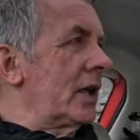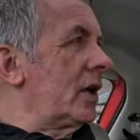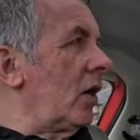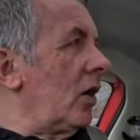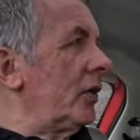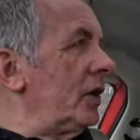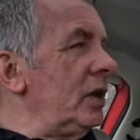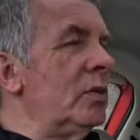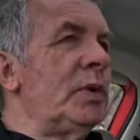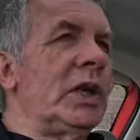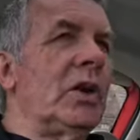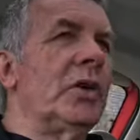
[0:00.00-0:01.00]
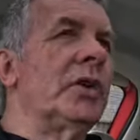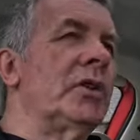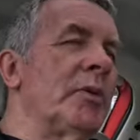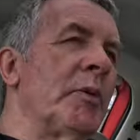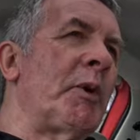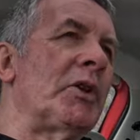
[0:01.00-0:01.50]
a car that you'll be going
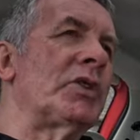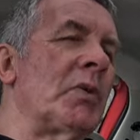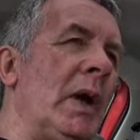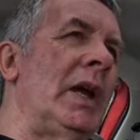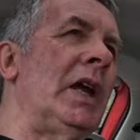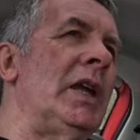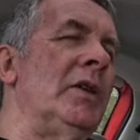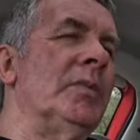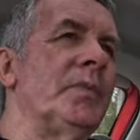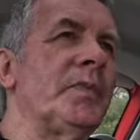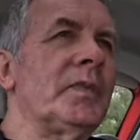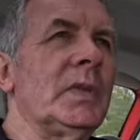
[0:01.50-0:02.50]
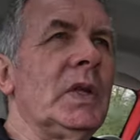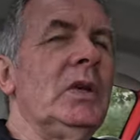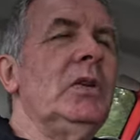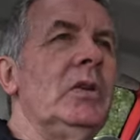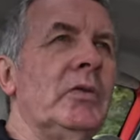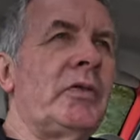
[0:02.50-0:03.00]
up the motorway in
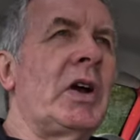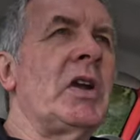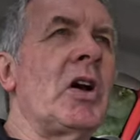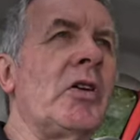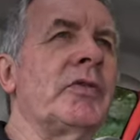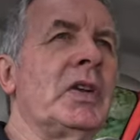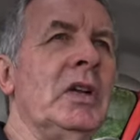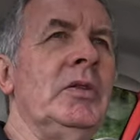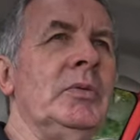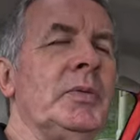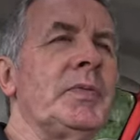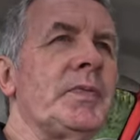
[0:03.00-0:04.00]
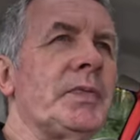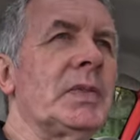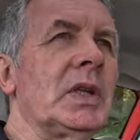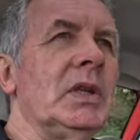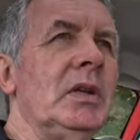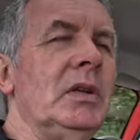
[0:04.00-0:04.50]
very often.
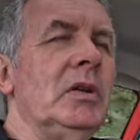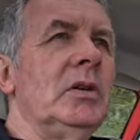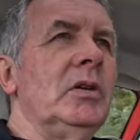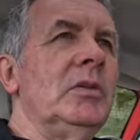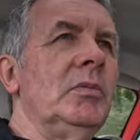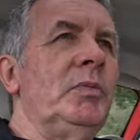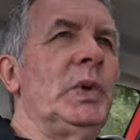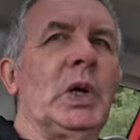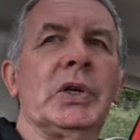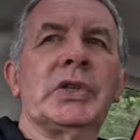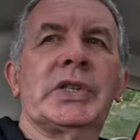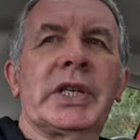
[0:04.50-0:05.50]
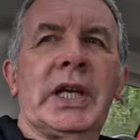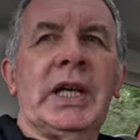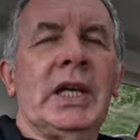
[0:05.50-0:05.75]
But